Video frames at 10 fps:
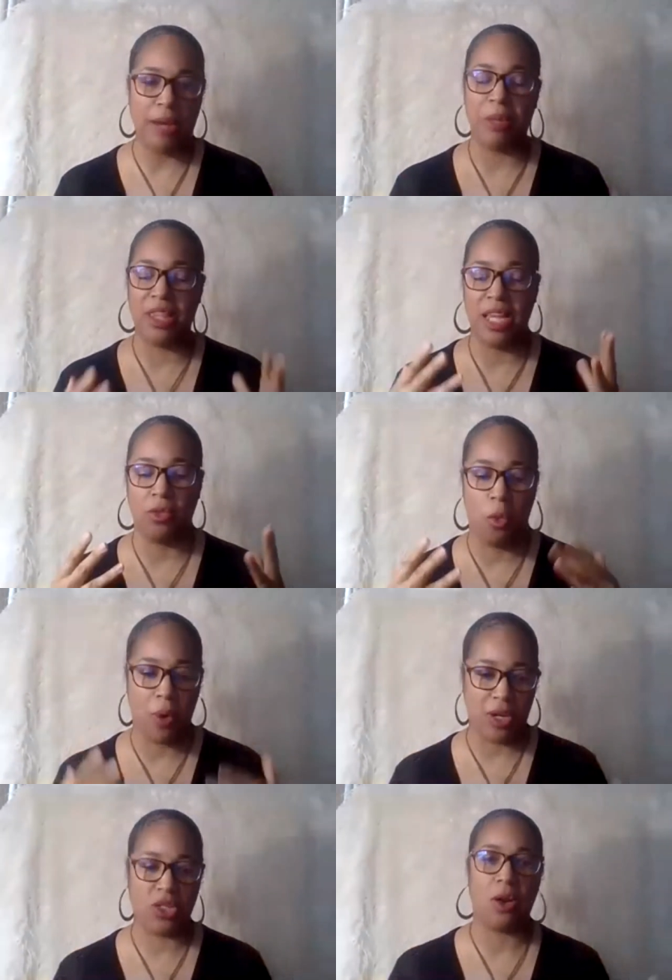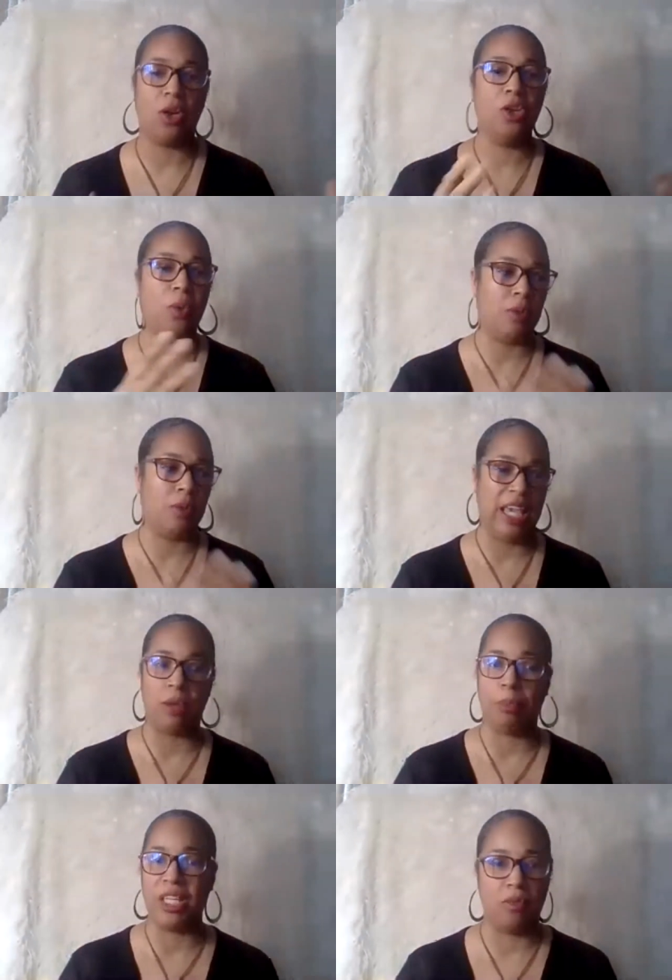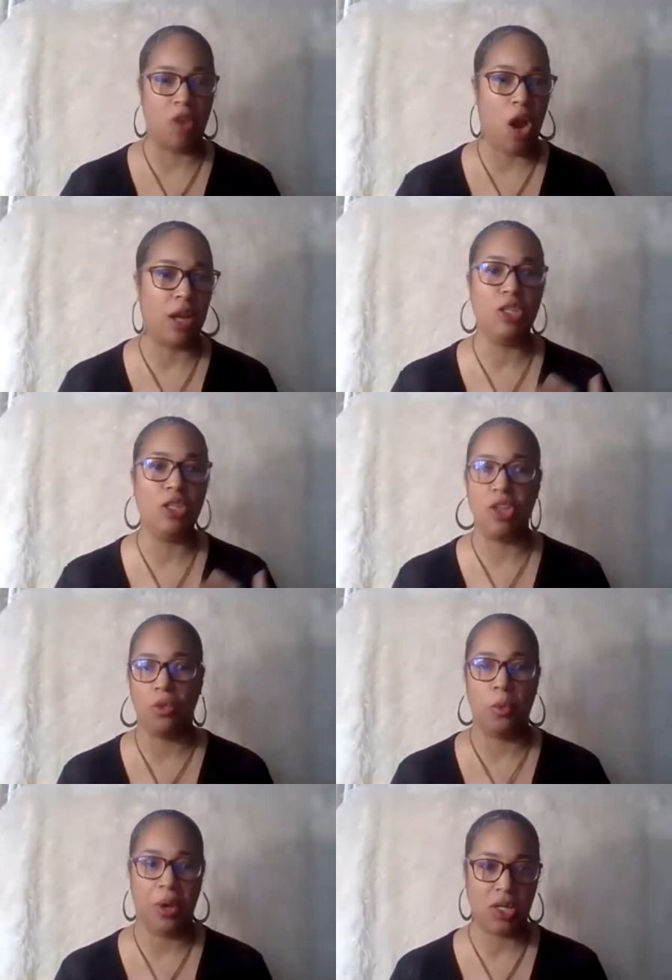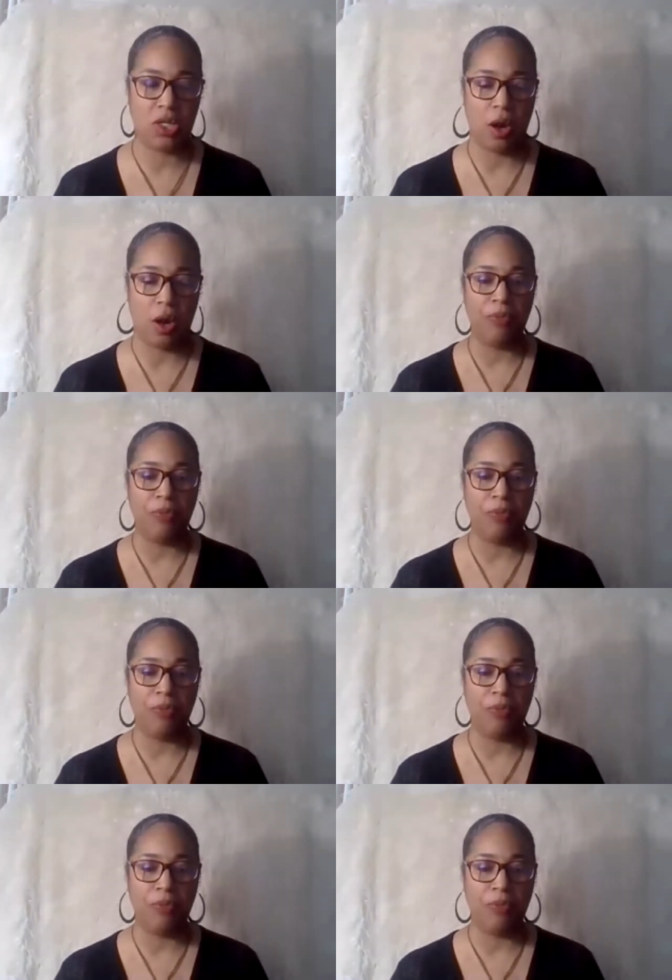but they don't know where to start, or you want to make a piece of art, you don't know where to start.